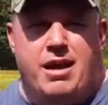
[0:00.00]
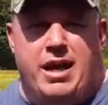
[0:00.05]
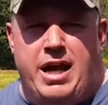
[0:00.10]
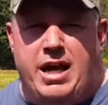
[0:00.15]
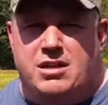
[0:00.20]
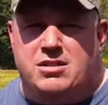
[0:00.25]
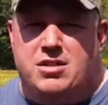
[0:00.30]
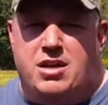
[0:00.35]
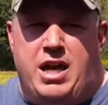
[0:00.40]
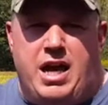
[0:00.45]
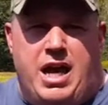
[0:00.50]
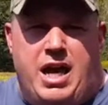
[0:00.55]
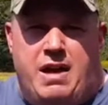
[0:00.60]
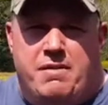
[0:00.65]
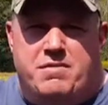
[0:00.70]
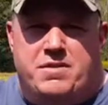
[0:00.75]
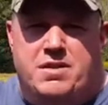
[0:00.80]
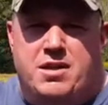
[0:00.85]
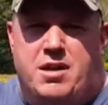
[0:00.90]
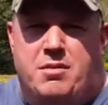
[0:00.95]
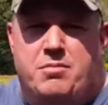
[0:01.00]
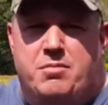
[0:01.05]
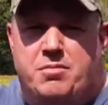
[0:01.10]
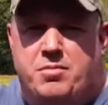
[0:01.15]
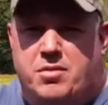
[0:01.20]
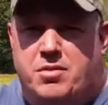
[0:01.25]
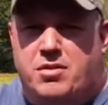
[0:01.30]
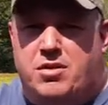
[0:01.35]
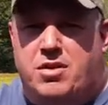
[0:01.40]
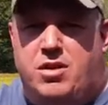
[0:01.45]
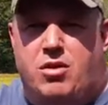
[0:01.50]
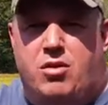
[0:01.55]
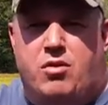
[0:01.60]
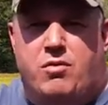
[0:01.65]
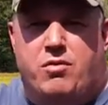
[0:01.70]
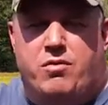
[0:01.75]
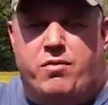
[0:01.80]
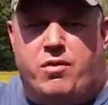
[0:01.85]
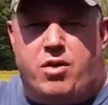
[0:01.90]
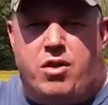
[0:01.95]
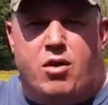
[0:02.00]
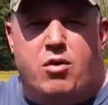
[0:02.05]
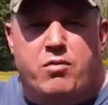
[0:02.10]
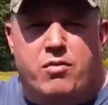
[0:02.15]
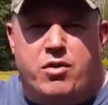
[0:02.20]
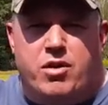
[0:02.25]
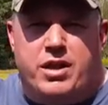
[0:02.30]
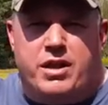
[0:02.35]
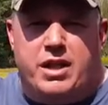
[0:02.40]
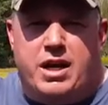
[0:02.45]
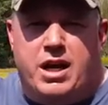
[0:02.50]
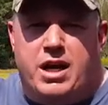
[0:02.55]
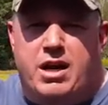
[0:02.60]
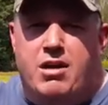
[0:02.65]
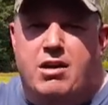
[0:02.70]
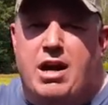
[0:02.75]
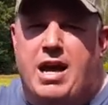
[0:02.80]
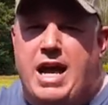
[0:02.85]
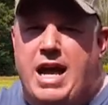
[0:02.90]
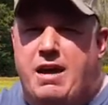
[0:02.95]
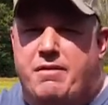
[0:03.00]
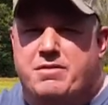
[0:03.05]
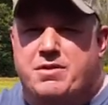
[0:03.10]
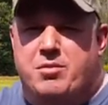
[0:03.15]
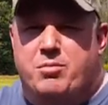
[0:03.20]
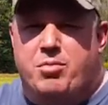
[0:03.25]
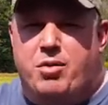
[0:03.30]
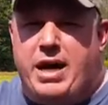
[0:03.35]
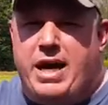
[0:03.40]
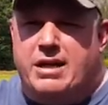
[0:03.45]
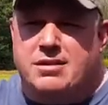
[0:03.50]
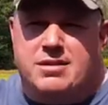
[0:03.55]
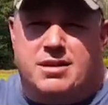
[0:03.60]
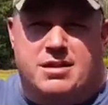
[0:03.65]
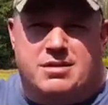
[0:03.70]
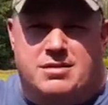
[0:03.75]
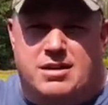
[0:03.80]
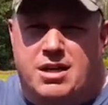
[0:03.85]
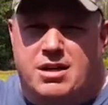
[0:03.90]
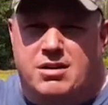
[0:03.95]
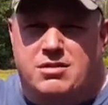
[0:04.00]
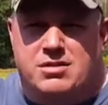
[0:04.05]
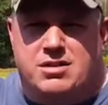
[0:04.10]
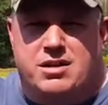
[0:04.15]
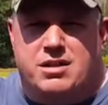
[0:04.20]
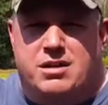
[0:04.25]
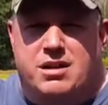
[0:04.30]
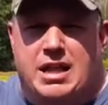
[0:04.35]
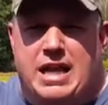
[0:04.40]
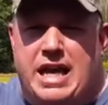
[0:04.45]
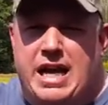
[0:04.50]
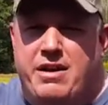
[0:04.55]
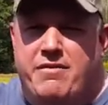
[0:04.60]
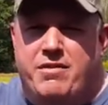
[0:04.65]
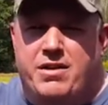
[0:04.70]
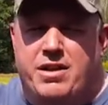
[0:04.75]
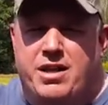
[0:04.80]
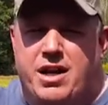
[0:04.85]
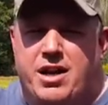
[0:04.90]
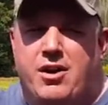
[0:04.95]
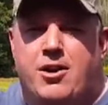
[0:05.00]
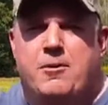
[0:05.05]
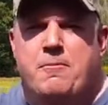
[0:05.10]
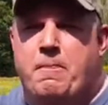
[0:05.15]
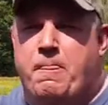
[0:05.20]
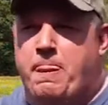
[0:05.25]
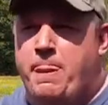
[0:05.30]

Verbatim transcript: Actually, I have some clo clover in there. I have some brassicas that are still alive in there.